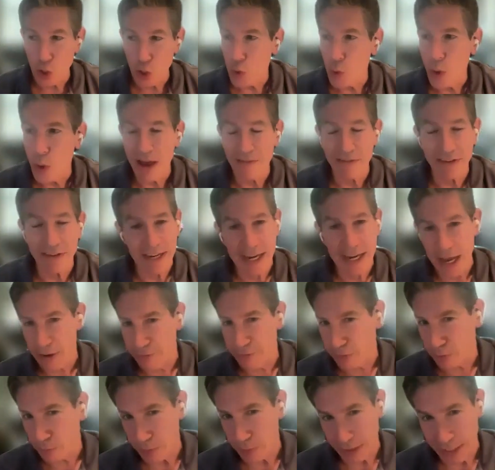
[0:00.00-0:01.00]
who have
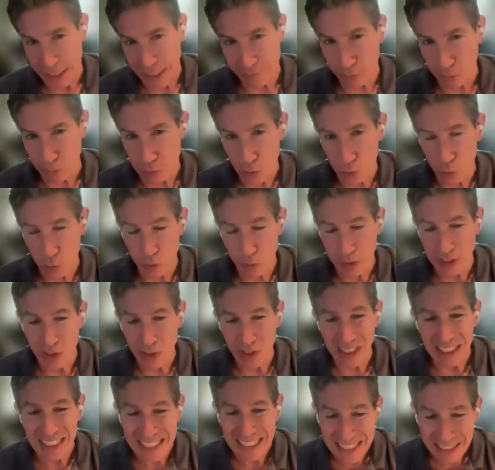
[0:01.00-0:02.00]
never been able to
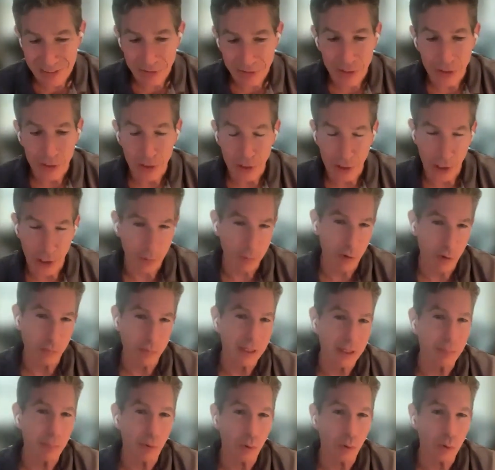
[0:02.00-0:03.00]
reach even the number
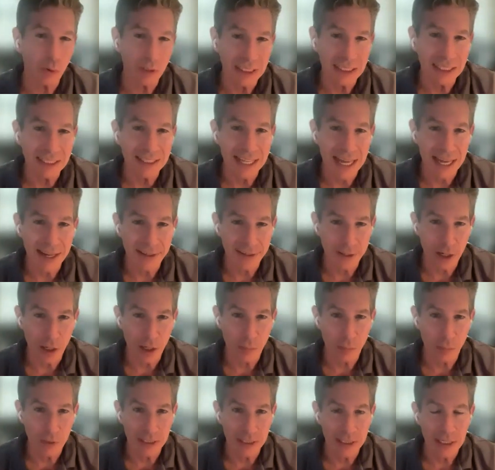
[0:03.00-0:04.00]
of people who need that
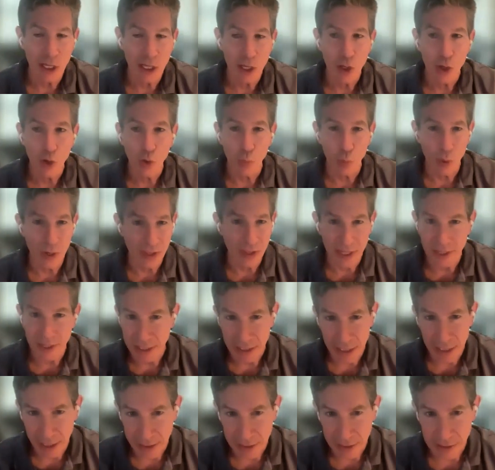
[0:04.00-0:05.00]
therapy within
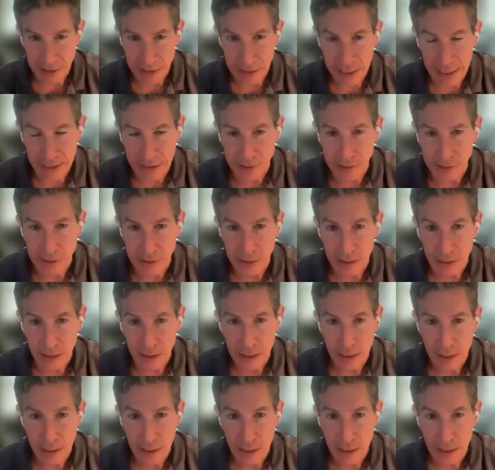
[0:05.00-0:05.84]
the United States,